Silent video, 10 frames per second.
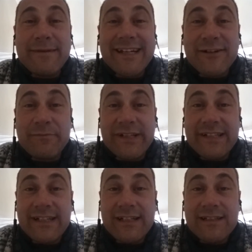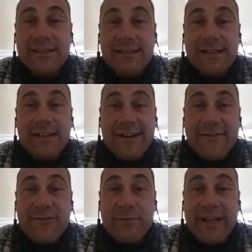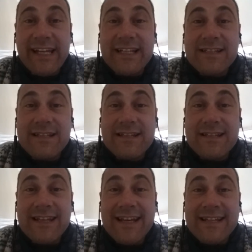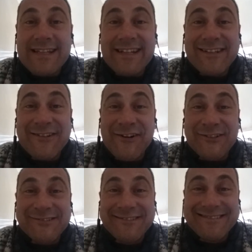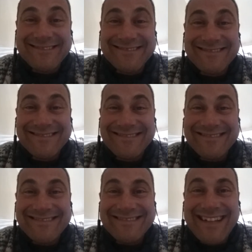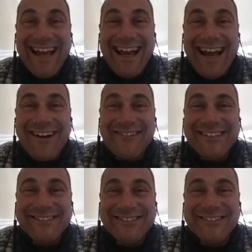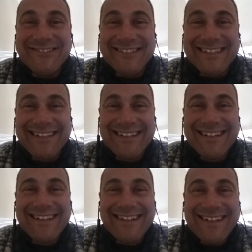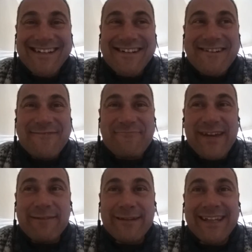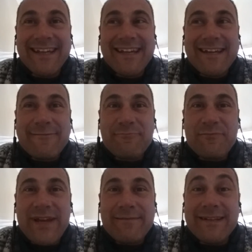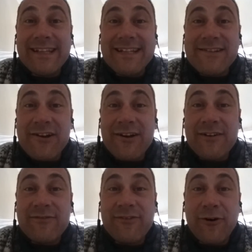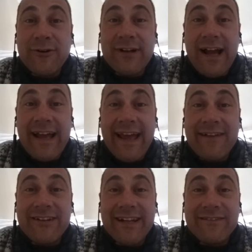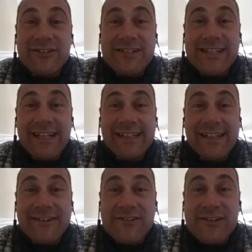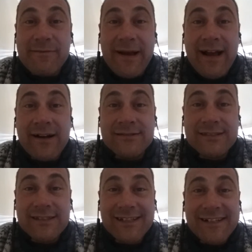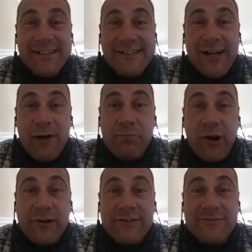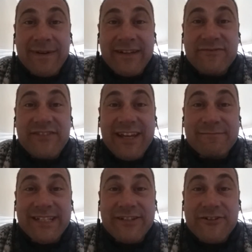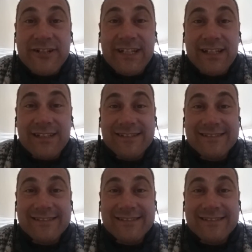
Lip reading: it could be there for my kids to see as an adult. How are you doing? Maybe these are folk I haven't ever seen that are somehow a part of my family tree.